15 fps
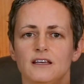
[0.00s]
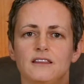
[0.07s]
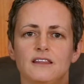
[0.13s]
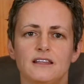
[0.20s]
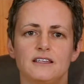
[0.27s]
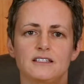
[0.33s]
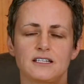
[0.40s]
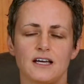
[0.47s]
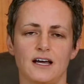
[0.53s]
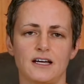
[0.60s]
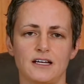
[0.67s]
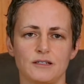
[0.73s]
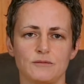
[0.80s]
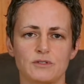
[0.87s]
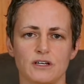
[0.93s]
then the
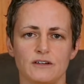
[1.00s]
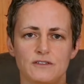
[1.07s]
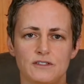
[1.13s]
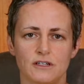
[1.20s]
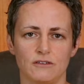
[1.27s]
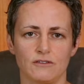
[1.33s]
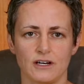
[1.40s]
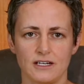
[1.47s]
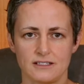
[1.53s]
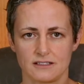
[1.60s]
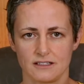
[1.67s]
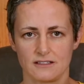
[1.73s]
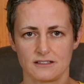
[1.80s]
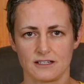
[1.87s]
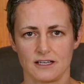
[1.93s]
times of sunrise,
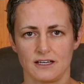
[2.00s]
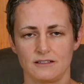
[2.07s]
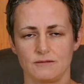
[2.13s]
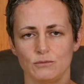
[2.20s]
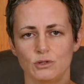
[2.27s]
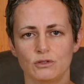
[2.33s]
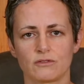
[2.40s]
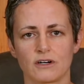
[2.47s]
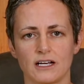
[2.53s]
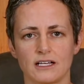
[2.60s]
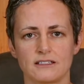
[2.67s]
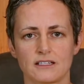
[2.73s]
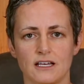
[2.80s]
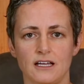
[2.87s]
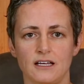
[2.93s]
sunset,
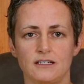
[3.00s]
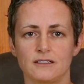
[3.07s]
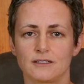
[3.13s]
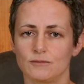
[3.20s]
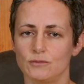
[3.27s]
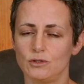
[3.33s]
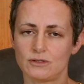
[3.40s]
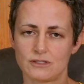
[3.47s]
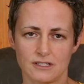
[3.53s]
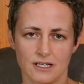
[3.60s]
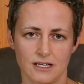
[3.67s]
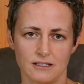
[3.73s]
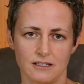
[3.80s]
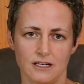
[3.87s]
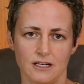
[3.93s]
moonrise, and
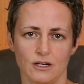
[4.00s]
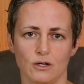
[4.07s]
moonset